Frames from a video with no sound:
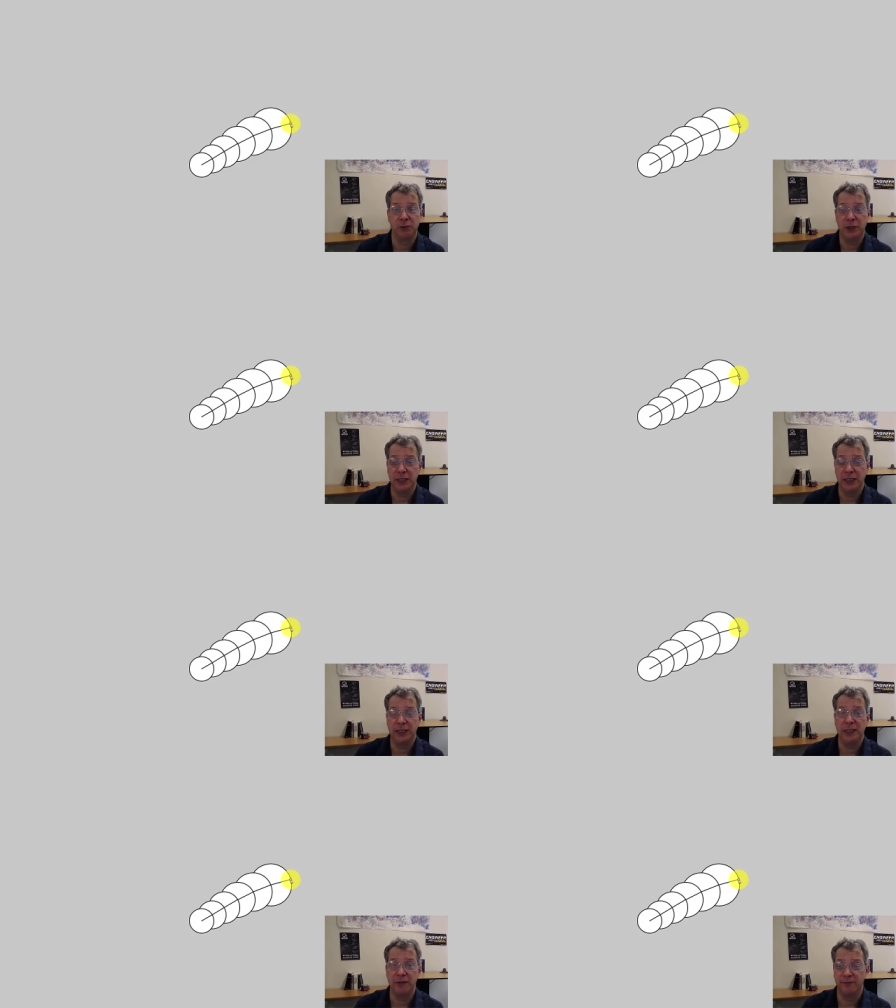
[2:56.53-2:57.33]
We need
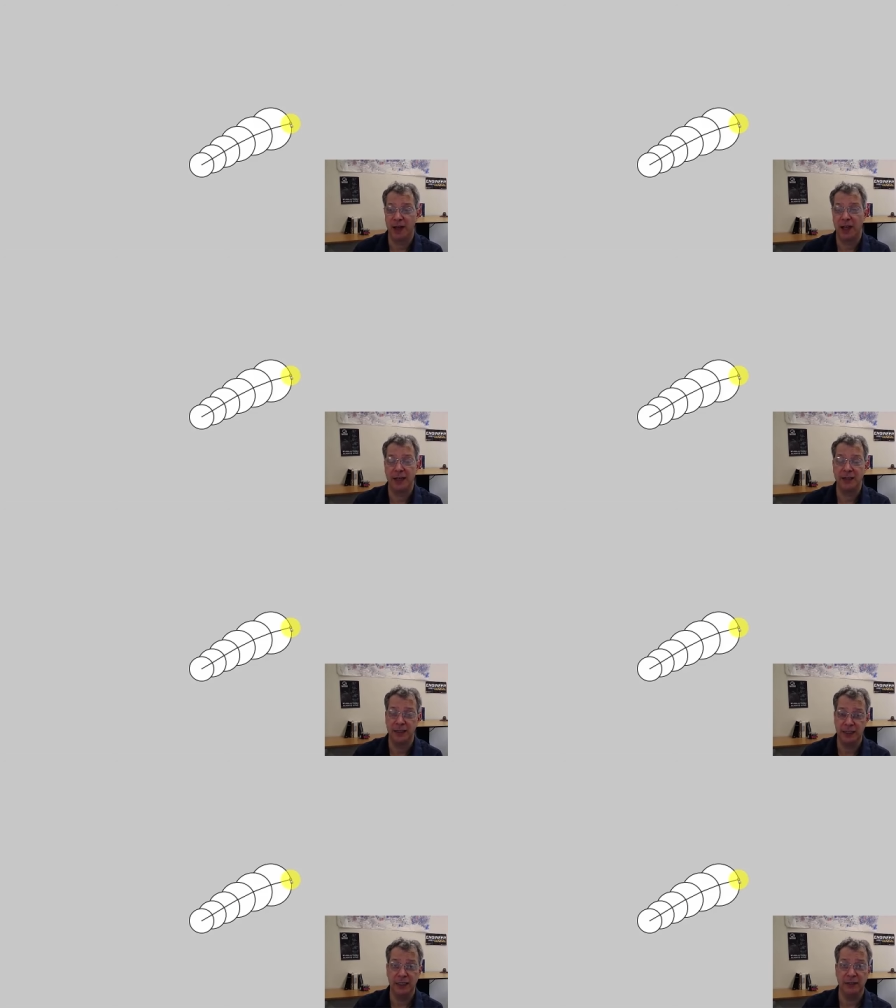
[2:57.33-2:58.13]
to define
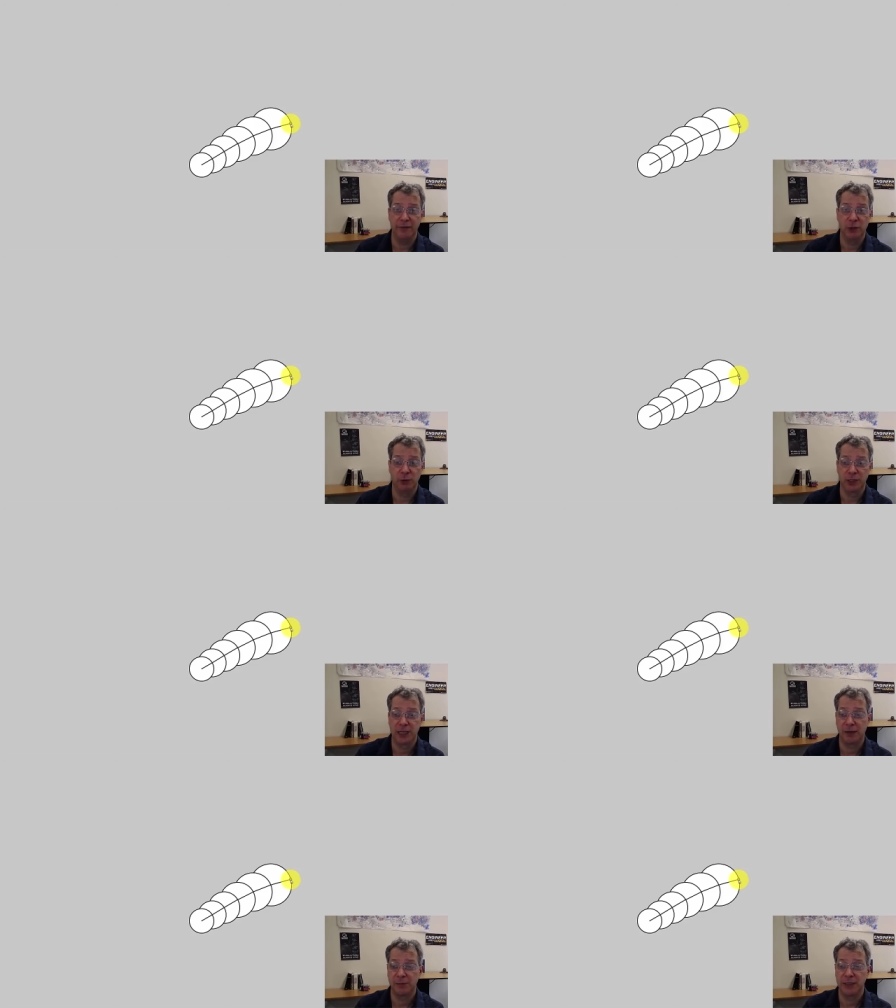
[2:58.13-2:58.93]
the individual
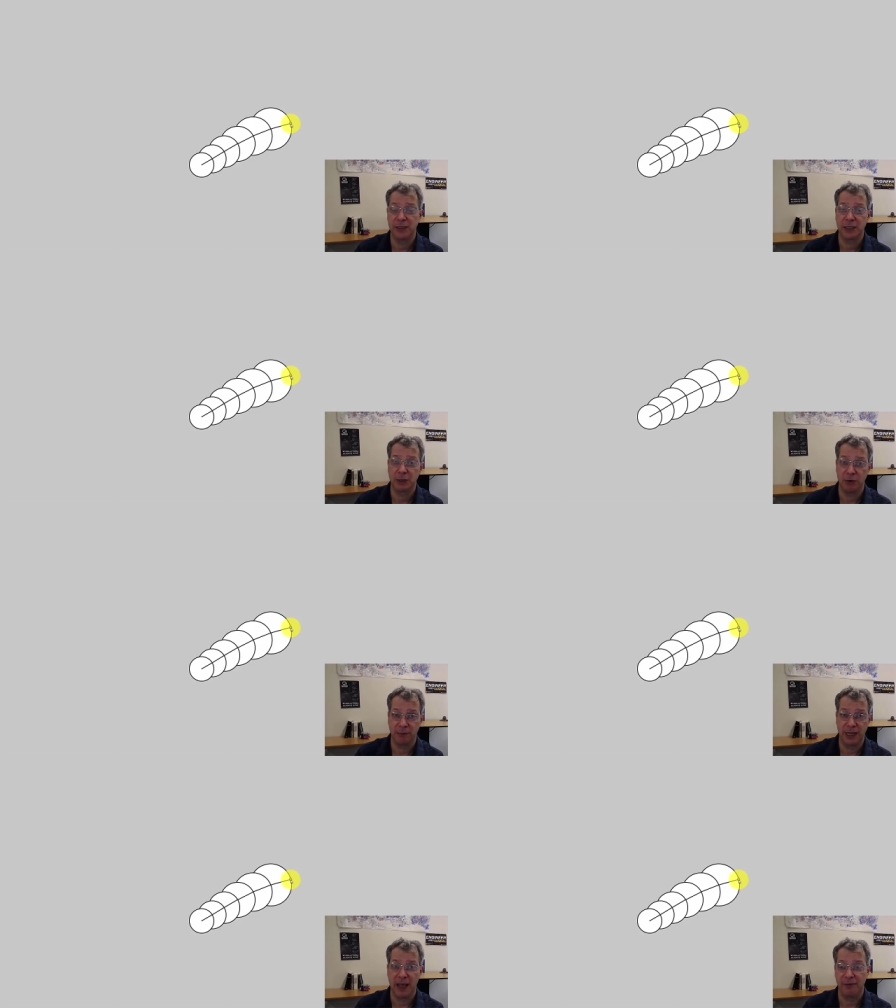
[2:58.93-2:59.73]
segments. So I'm
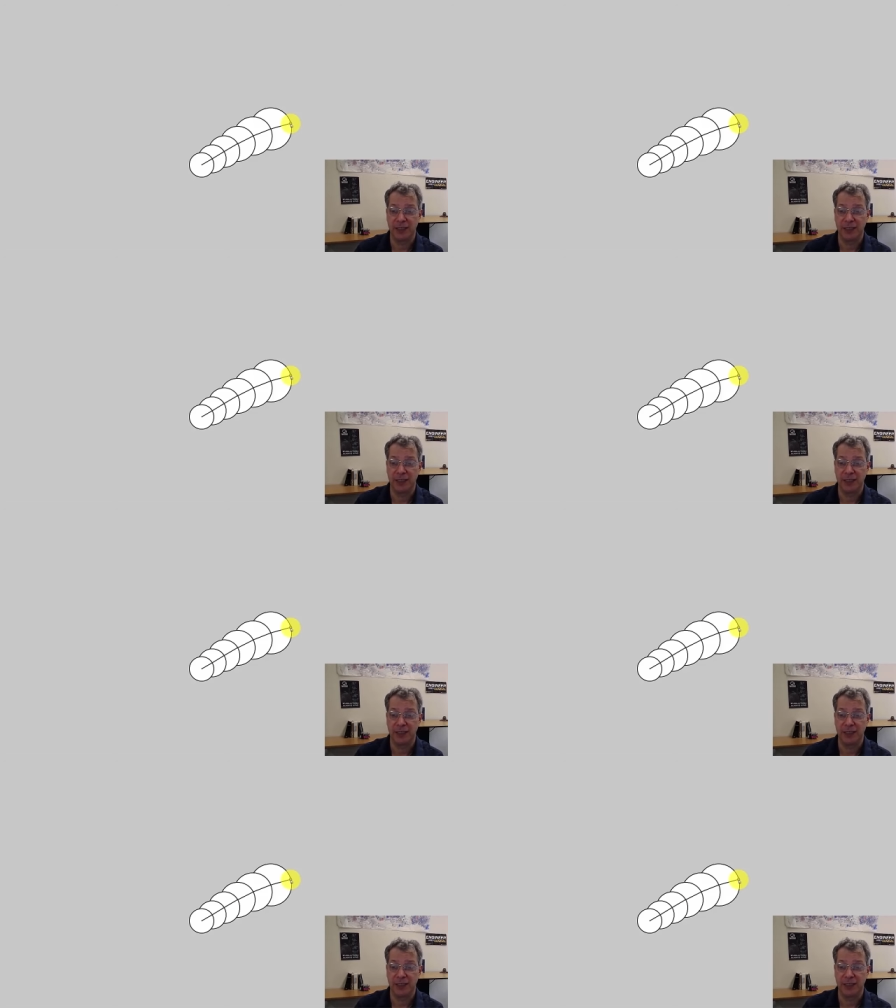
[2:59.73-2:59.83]
going to have a